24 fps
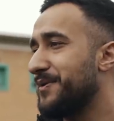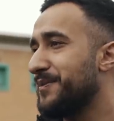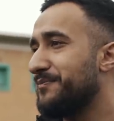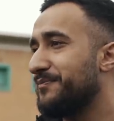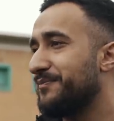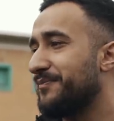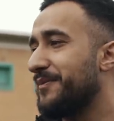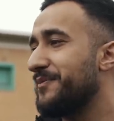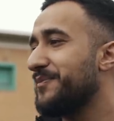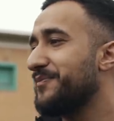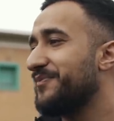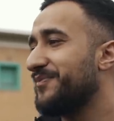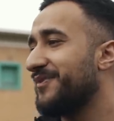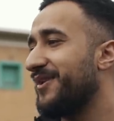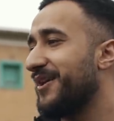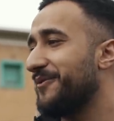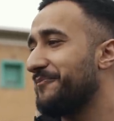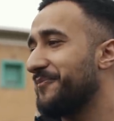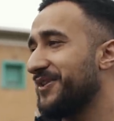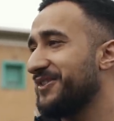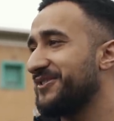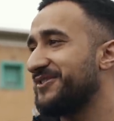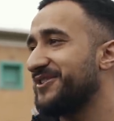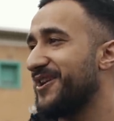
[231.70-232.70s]
I mean,
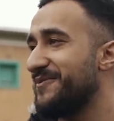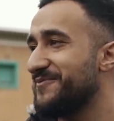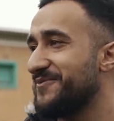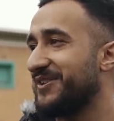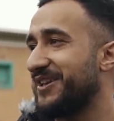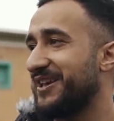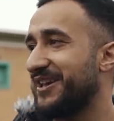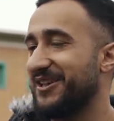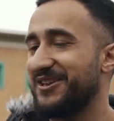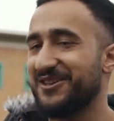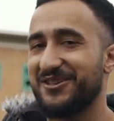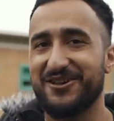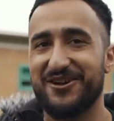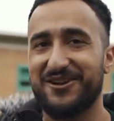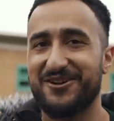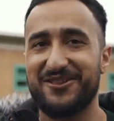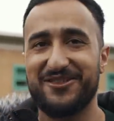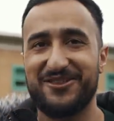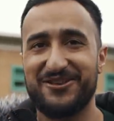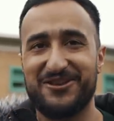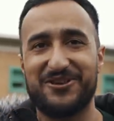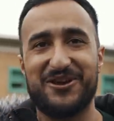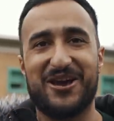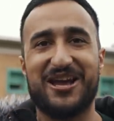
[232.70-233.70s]
like, by the time you're kicking in, I
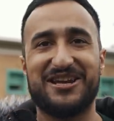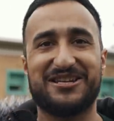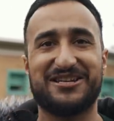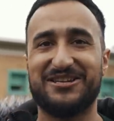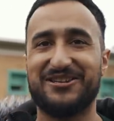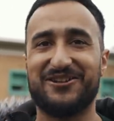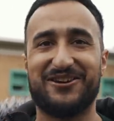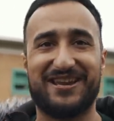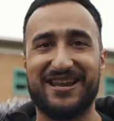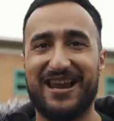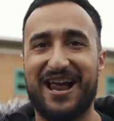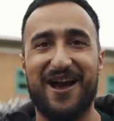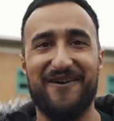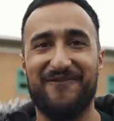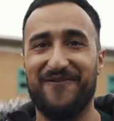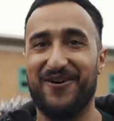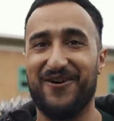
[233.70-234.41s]
don't think you're actually looking at